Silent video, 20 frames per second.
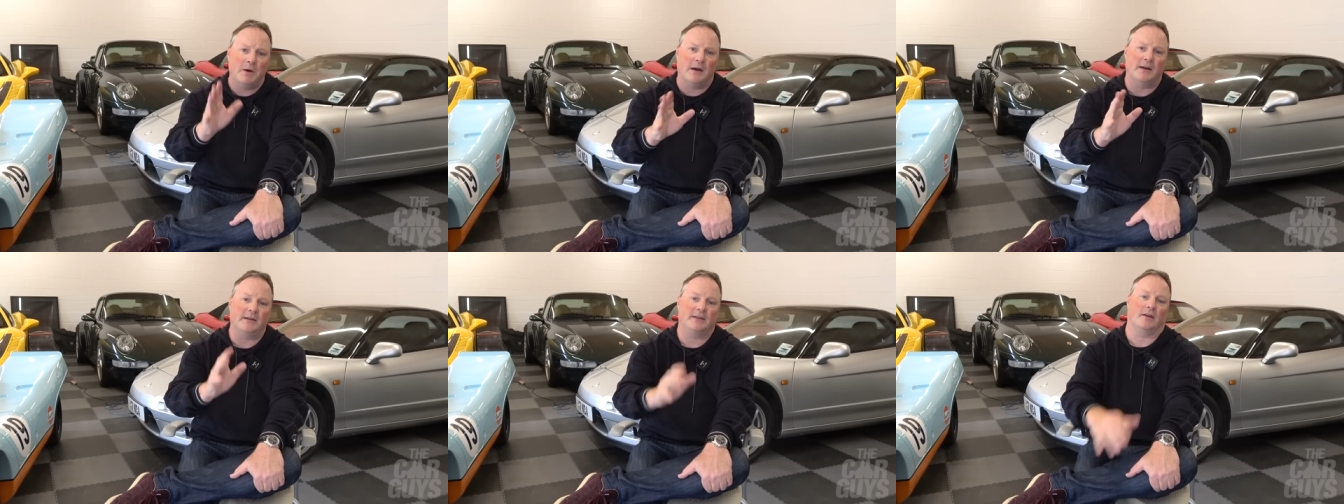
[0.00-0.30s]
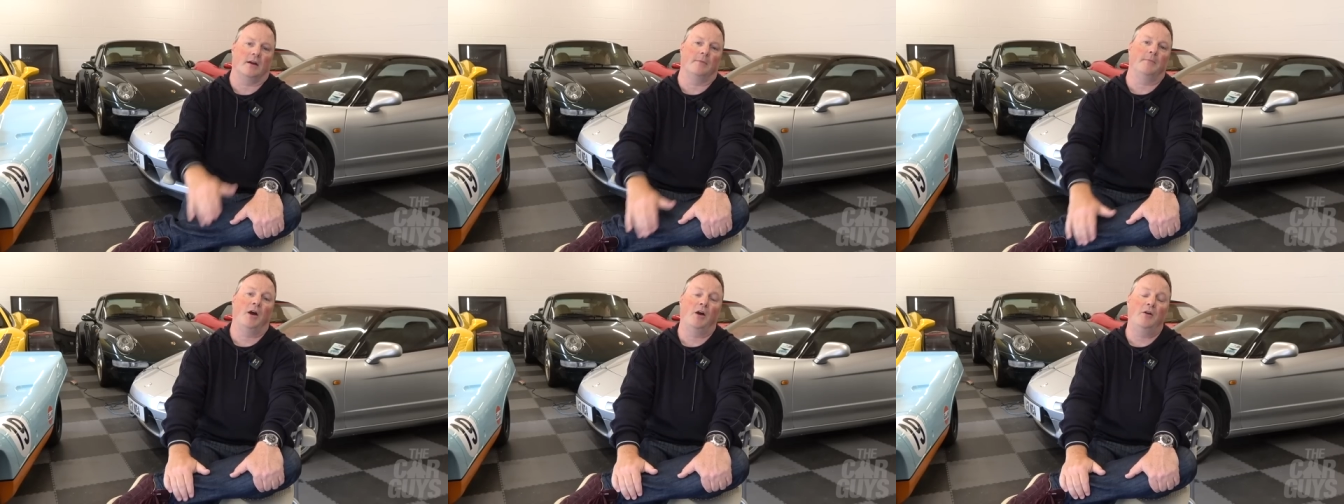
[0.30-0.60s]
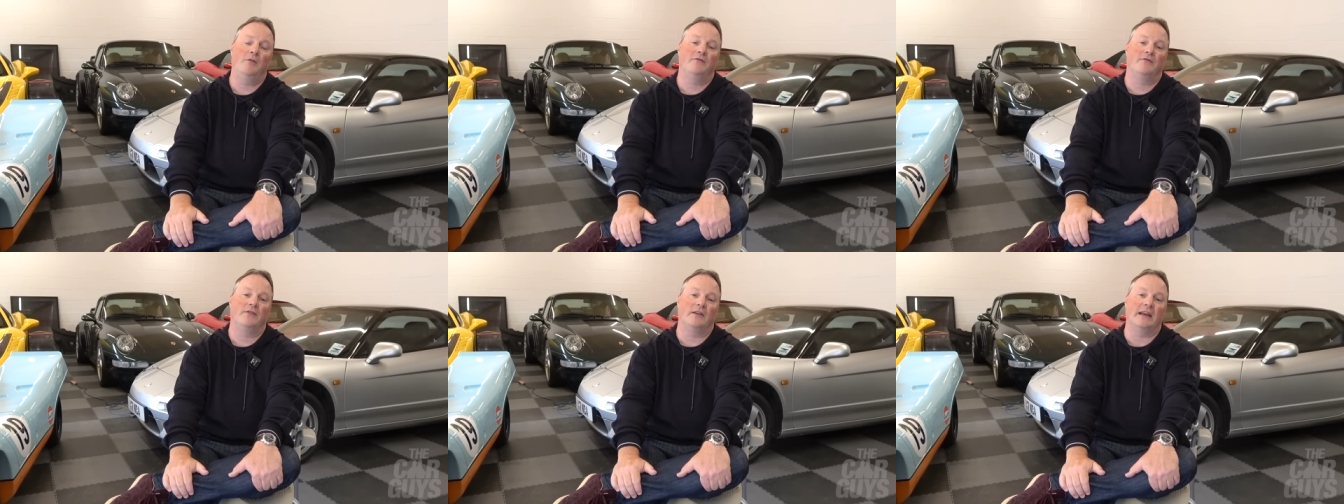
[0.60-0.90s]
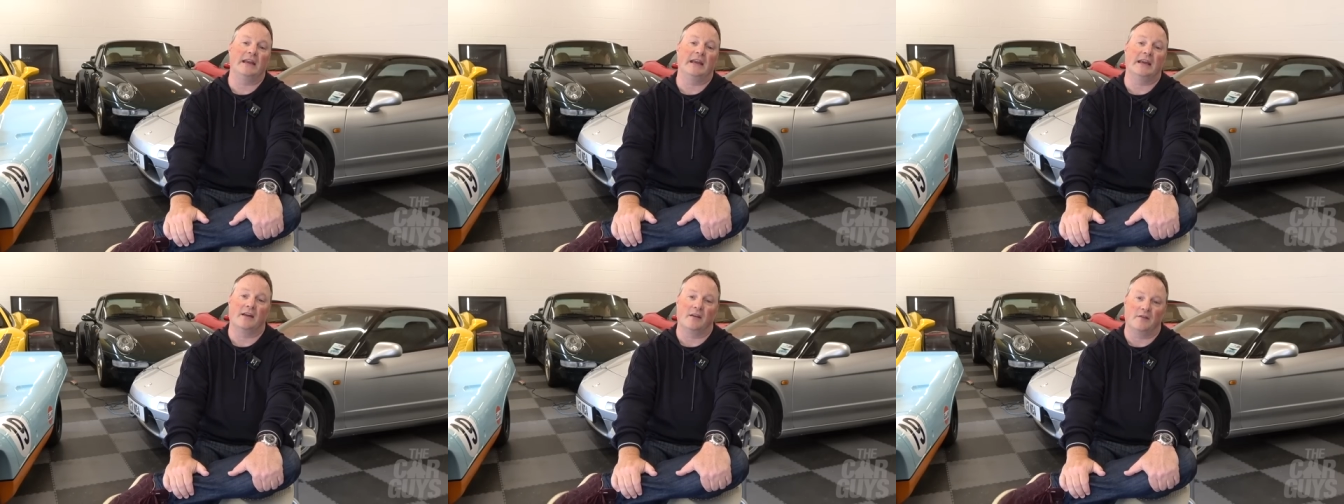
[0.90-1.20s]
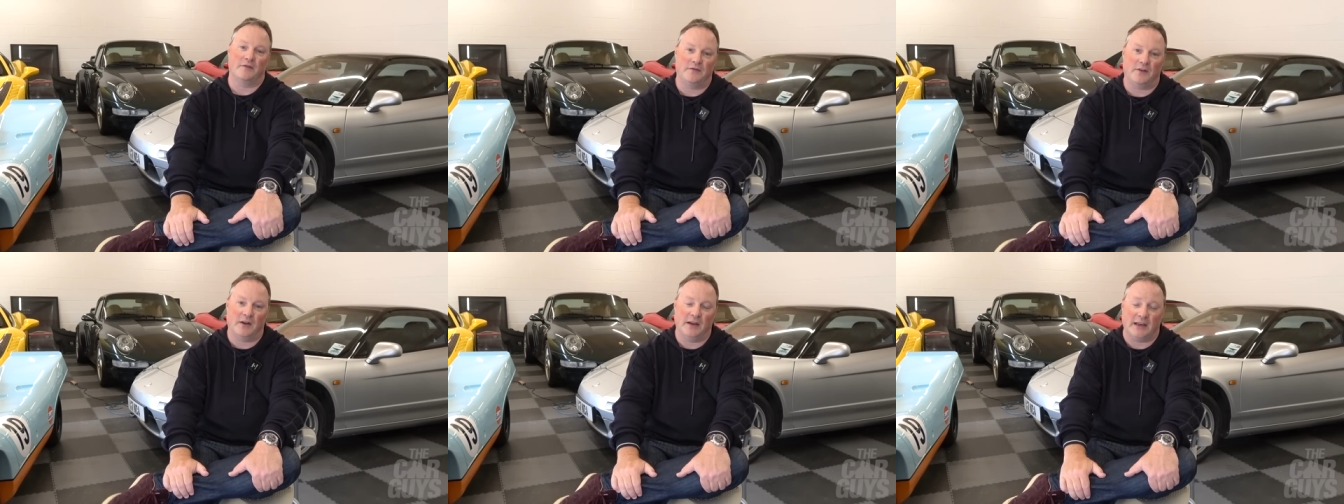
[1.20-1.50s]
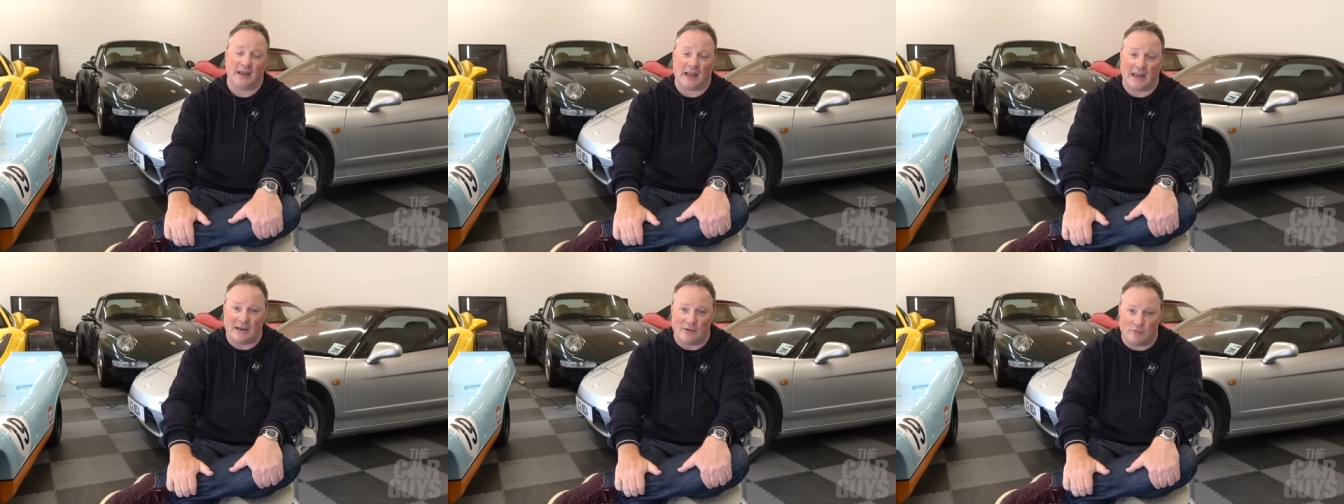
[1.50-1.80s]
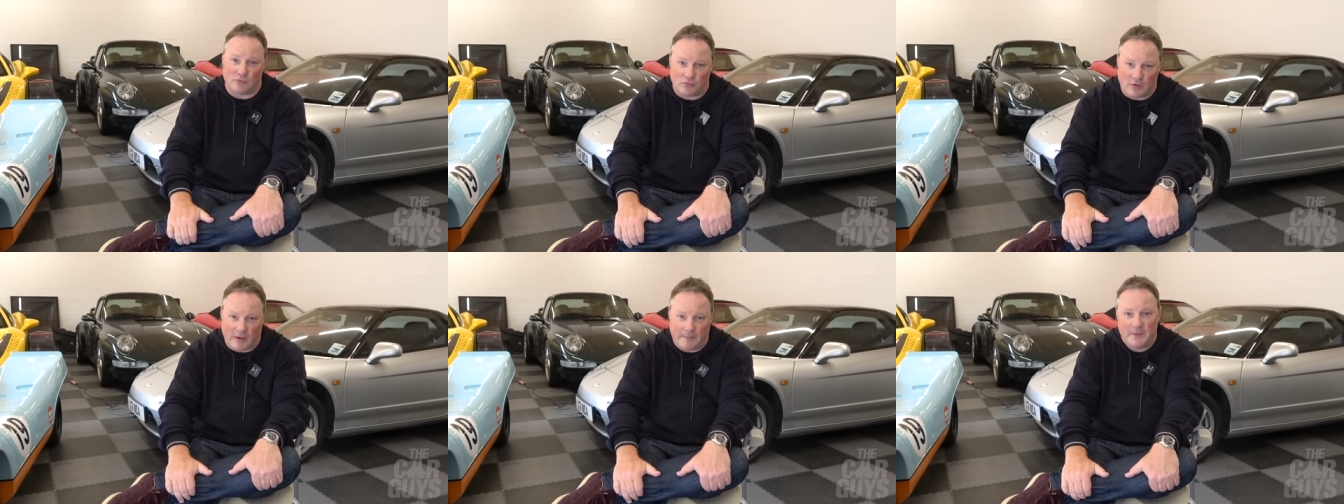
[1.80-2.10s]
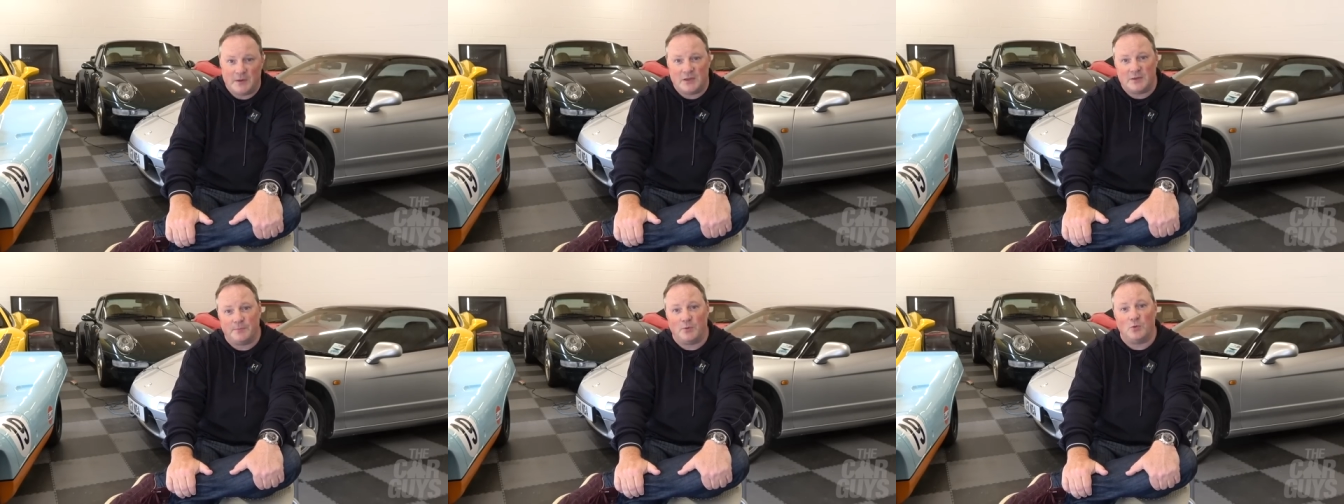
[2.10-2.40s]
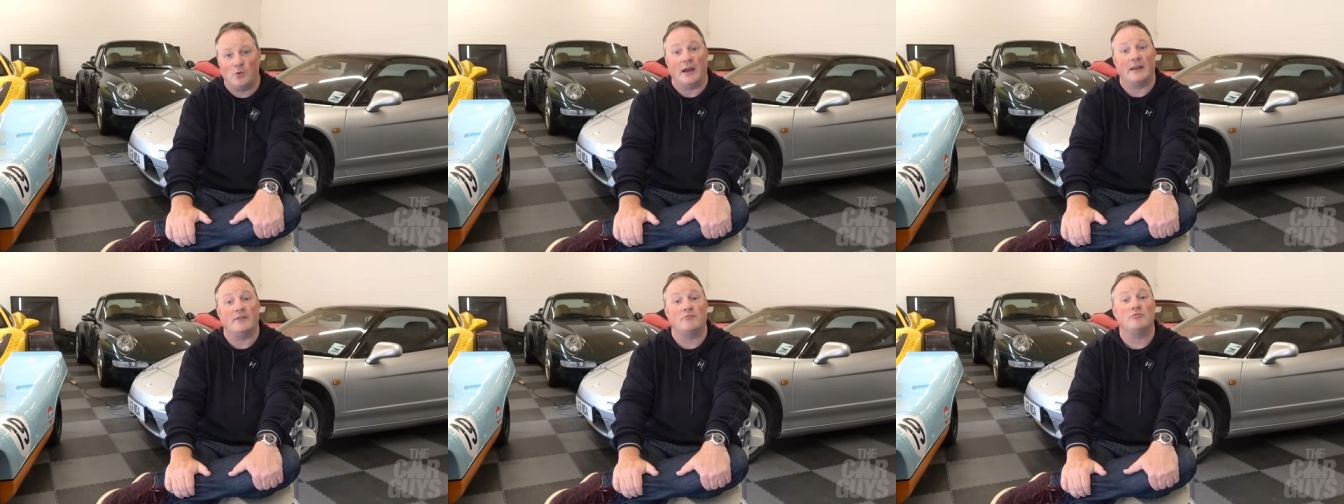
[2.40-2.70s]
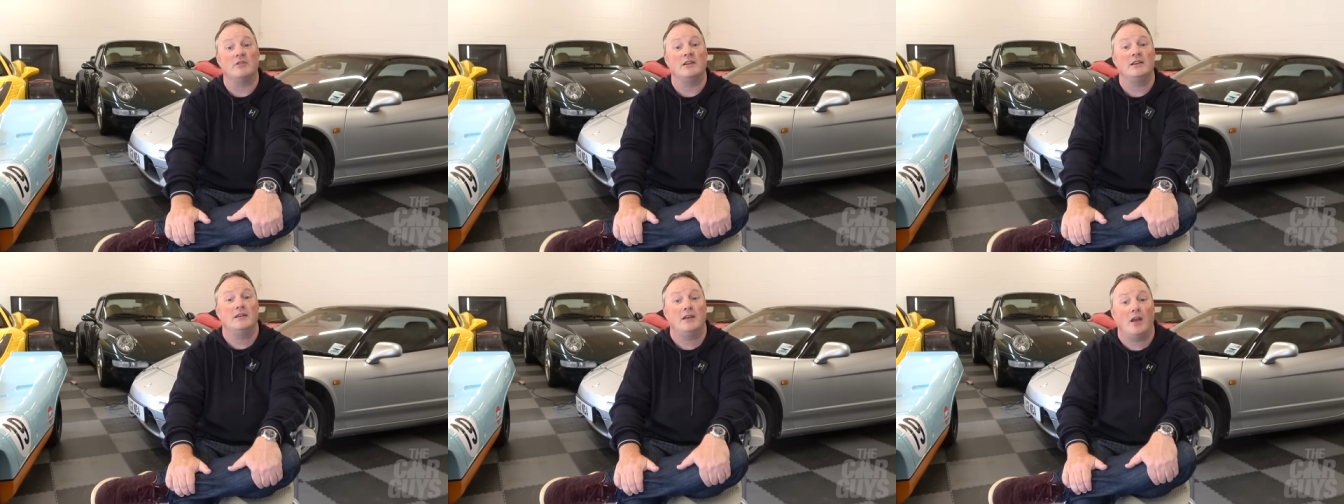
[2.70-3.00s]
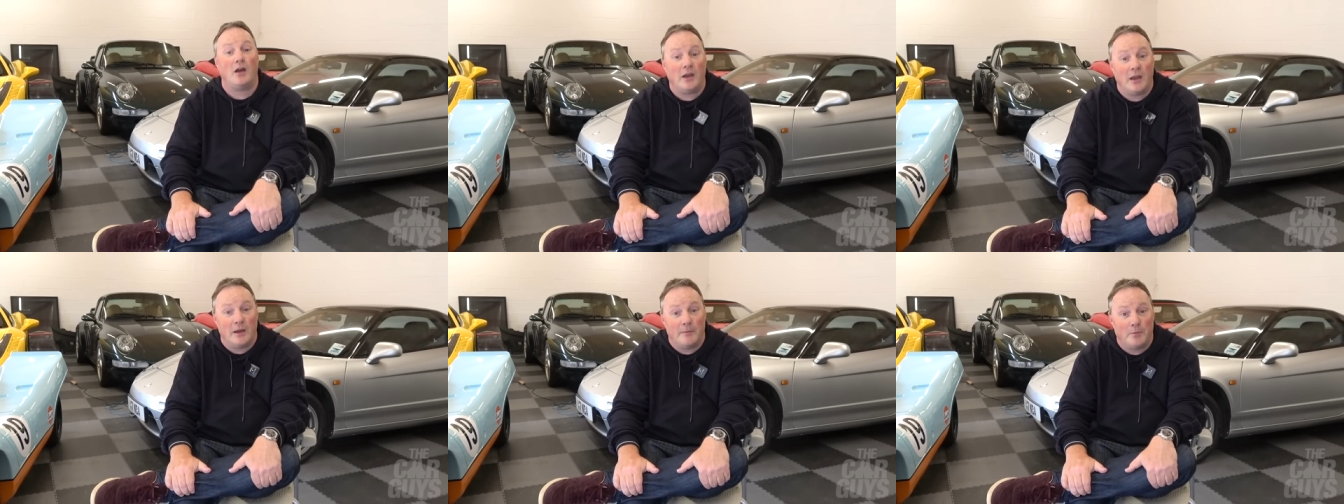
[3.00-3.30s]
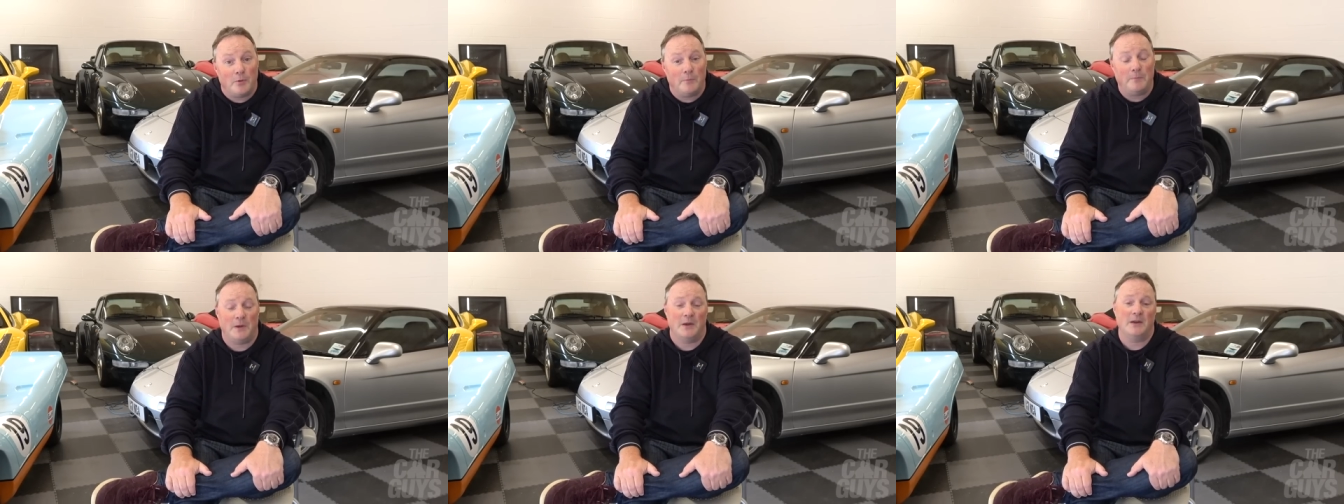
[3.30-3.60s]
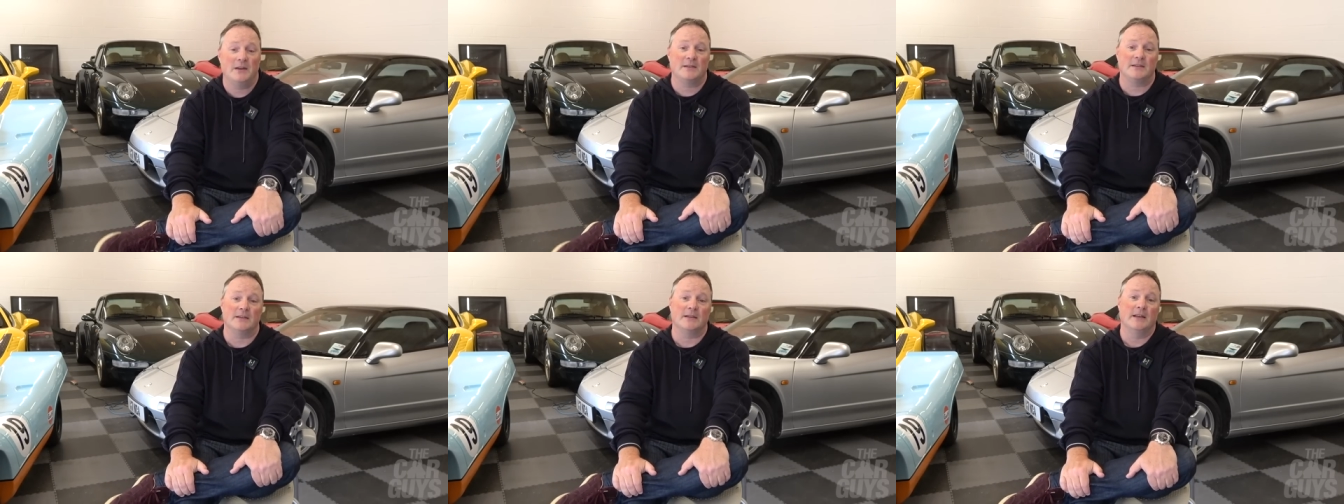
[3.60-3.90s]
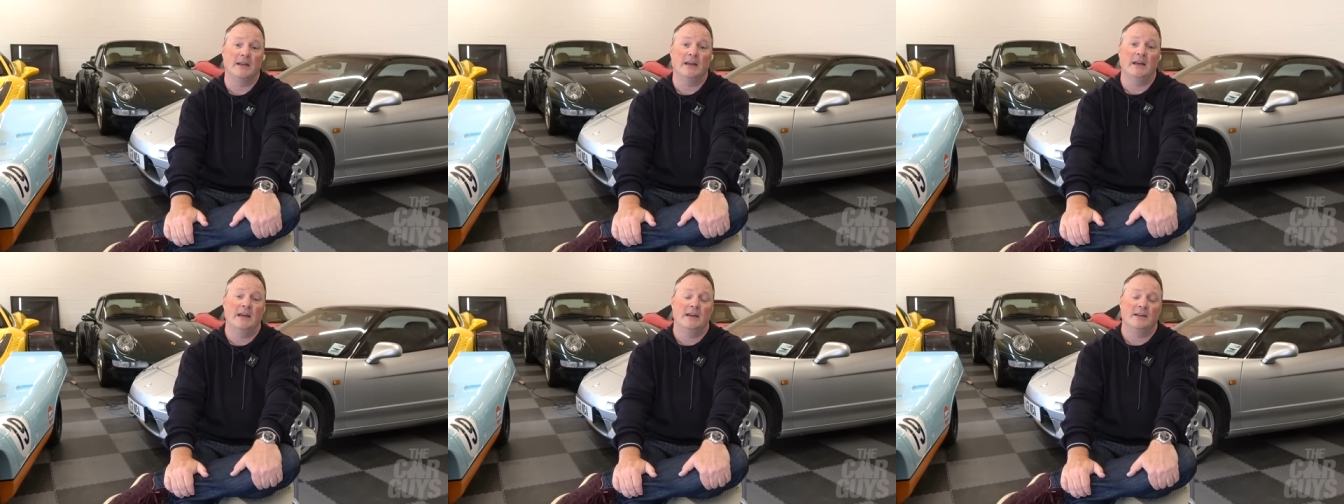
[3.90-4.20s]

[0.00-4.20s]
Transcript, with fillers: but I'm hopefully going to find a reputable and reliable person